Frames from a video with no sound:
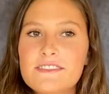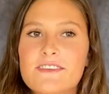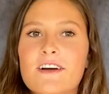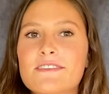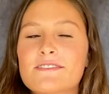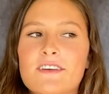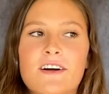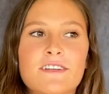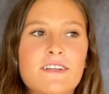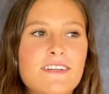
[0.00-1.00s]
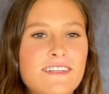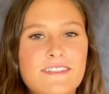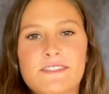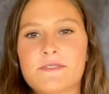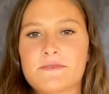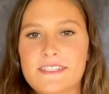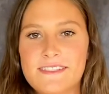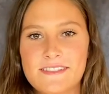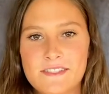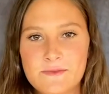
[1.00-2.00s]
Saucon Soccer is the
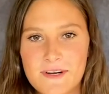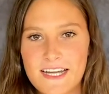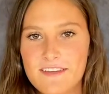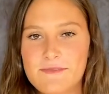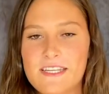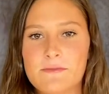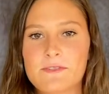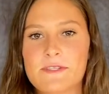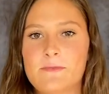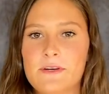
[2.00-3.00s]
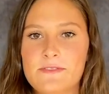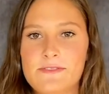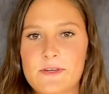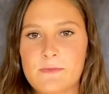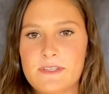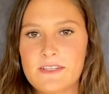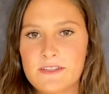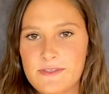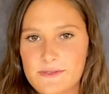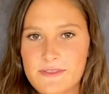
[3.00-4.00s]
reason why I've been able to build so many
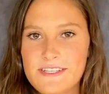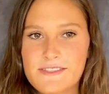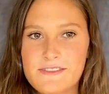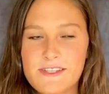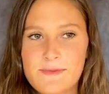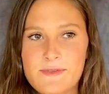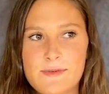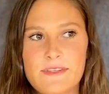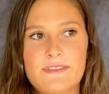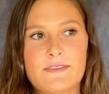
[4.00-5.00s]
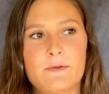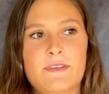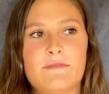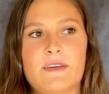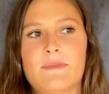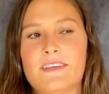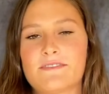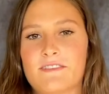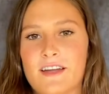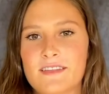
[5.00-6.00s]
close relationships with so many of my
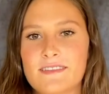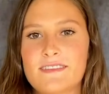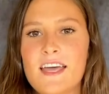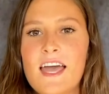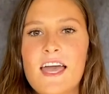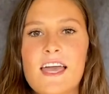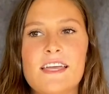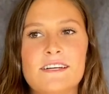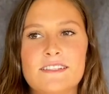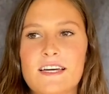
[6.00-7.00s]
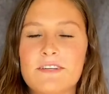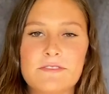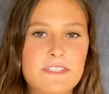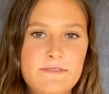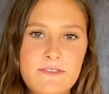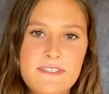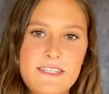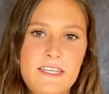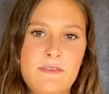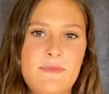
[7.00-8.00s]
best friends, and I really view the
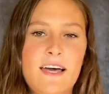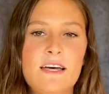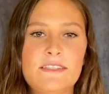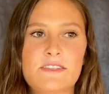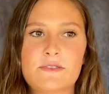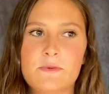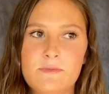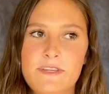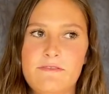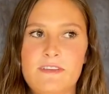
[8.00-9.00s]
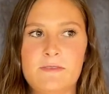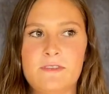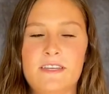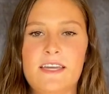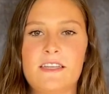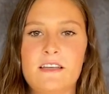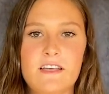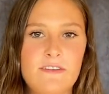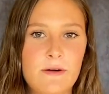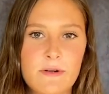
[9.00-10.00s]
team as just one big family, and I
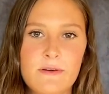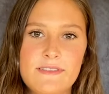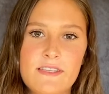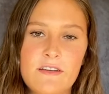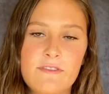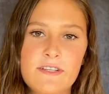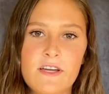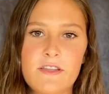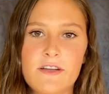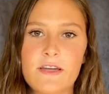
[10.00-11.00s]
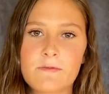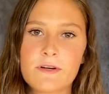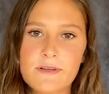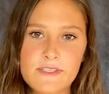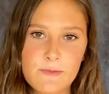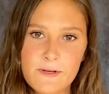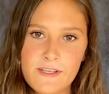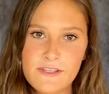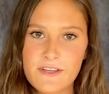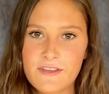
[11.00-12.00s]
love how we're always there for each other and we're always supporting
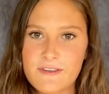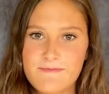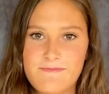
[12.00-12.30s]
each other.